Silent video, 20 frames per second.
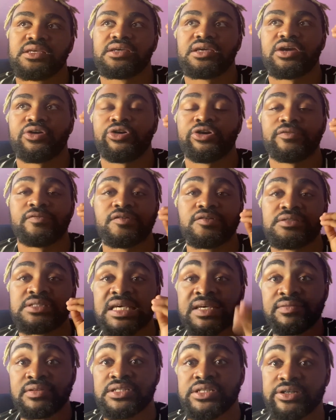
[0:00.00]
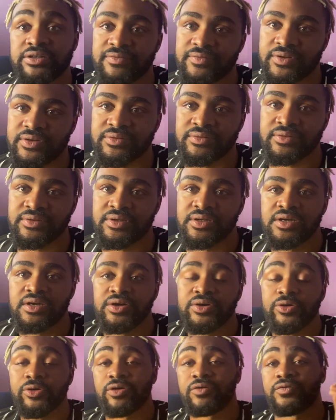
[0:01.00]
or if you save it to your phone,
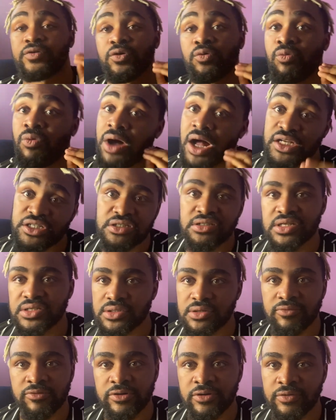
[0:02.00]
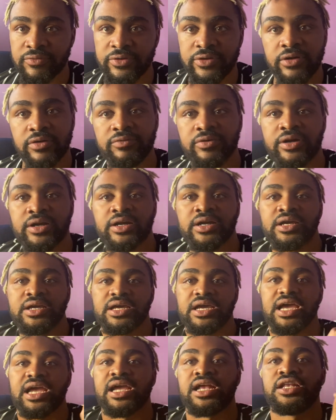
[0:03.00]
or if you're watching this over and over and over,
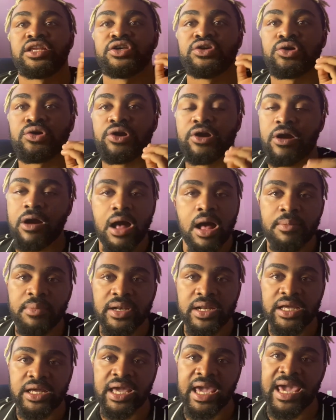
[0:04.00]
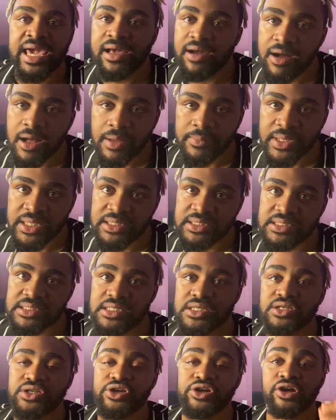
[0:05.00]
and you're commenting hate comments,
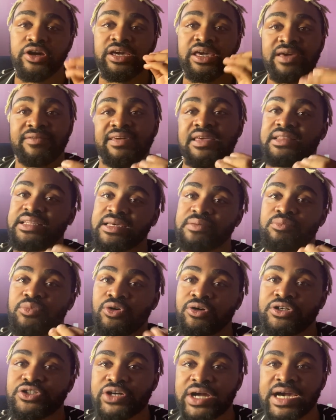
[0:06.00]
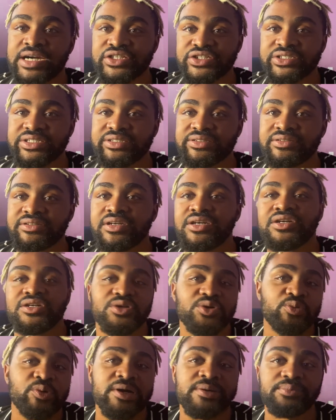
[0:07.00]
you're giving them more traction.
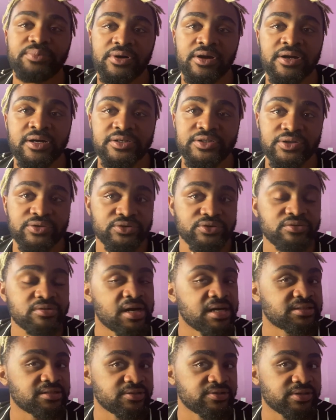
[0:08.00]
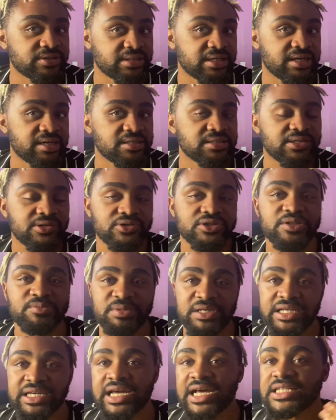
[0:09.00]
What part don't you guys understand? Social
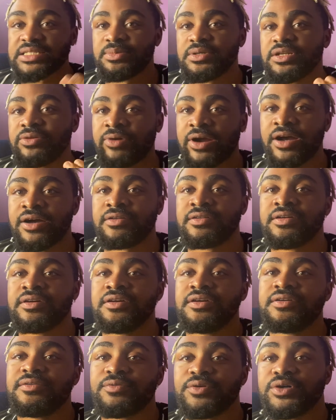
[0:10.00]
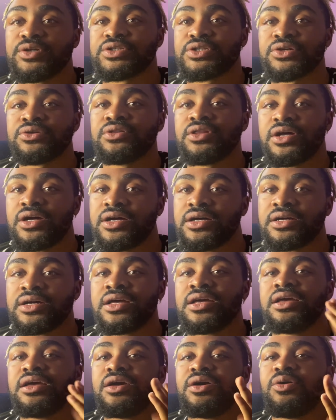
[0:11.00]
media has been around for so
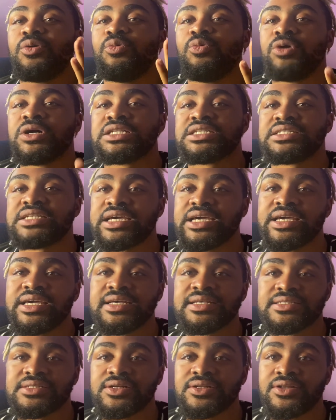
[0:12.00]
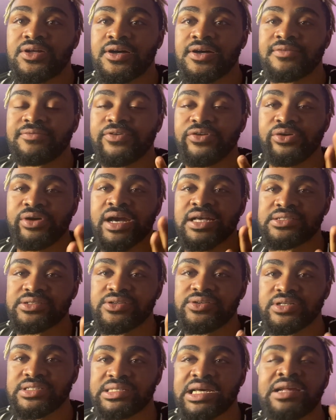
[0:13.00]
long. What's taking so long for you guys to
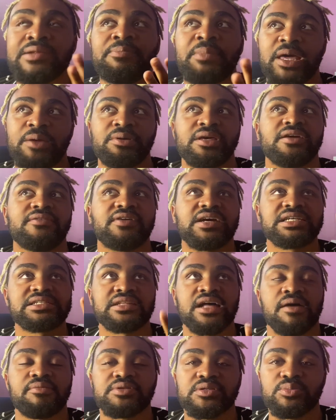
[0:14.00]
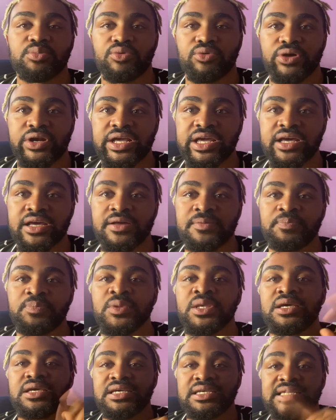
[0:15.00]
understand? Maybe if I stop supporting him,
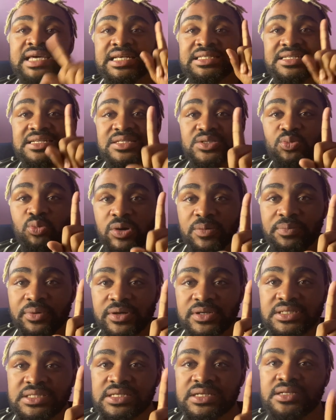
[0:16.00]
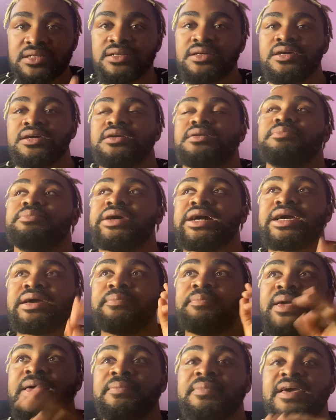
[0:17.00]
yes, it's one person, but
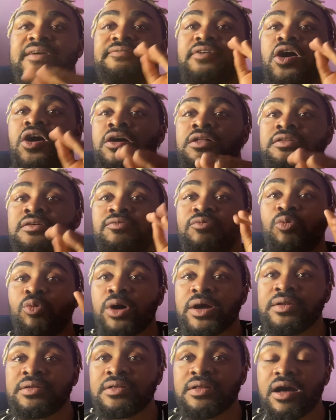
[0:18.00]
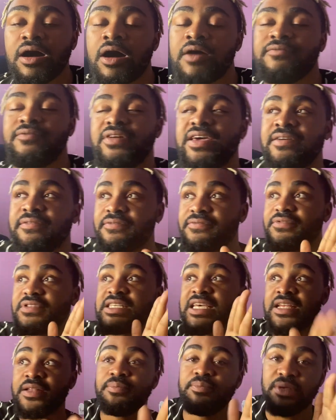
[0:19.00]
maybe if if
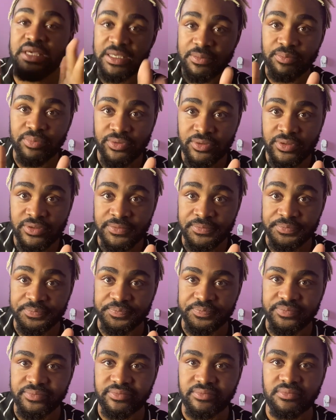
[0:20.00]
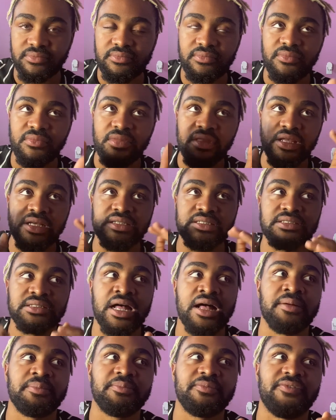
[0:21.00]
10 people
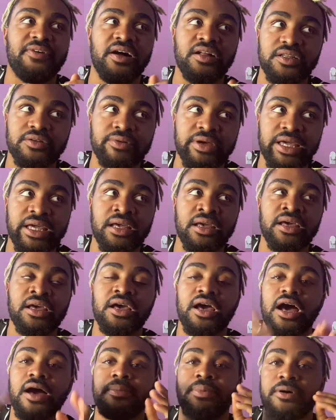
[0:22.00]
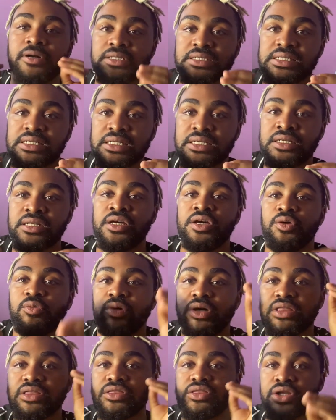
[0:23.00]
stop following a person
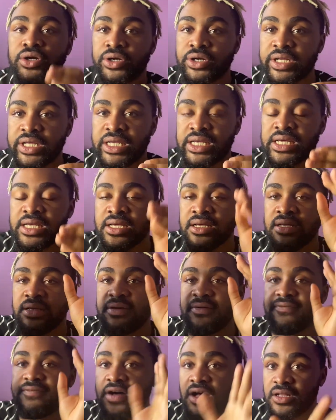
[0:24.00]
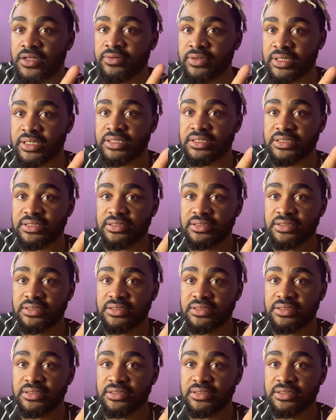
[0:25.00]
with 30 followers,